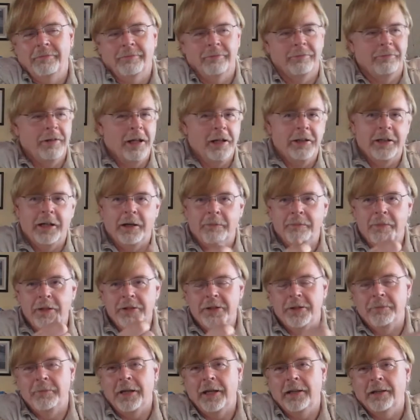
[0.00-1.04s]
welded up
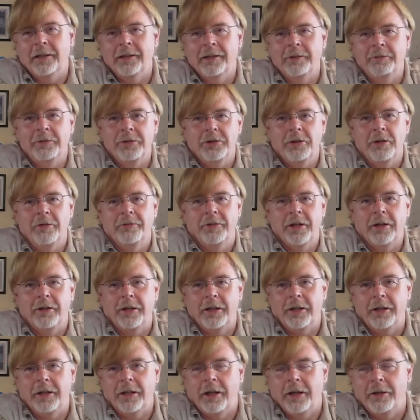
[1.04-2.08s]
bits of metal, and it was all
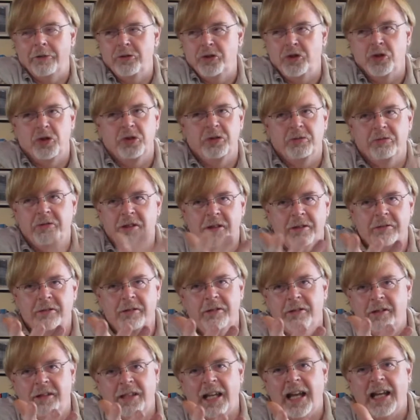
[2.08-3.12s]
very Jean
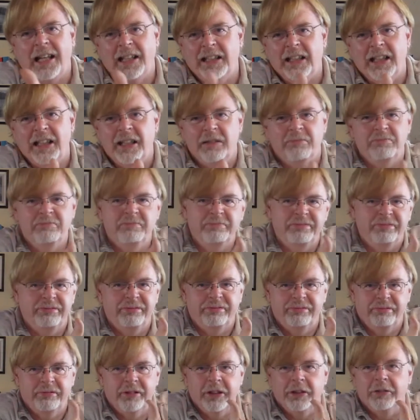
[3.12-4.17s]
Dangly,
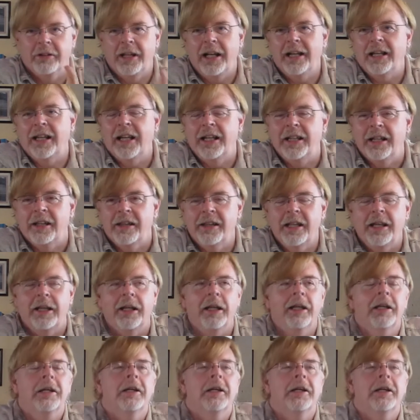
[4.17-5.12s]
you know, that kind of thing,